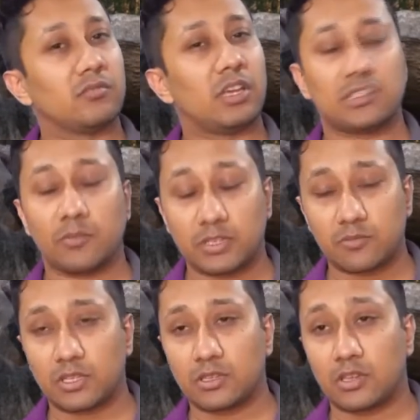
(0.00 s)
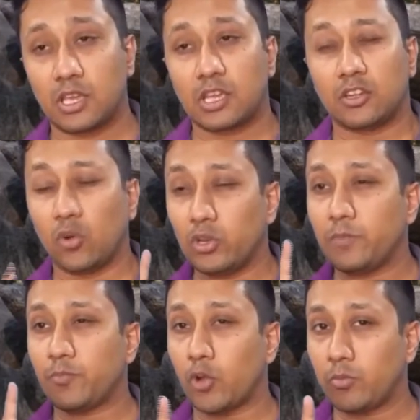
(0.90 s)
SMS message. The
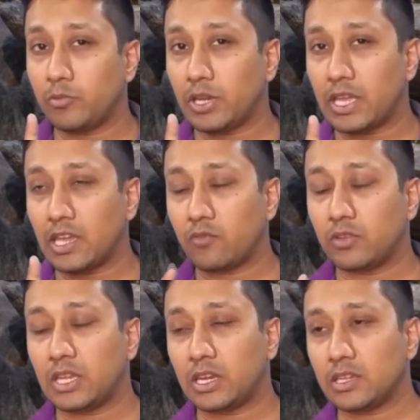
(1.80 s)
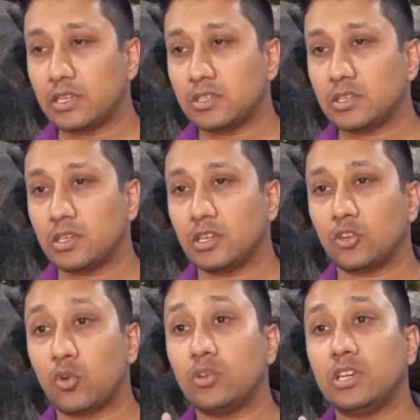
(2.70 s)
only problem that I have with that is
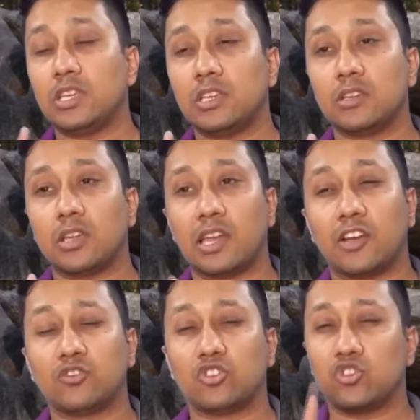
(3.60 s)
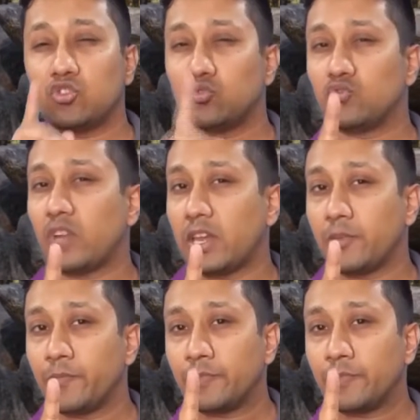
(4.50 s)
it only allows you to choose one.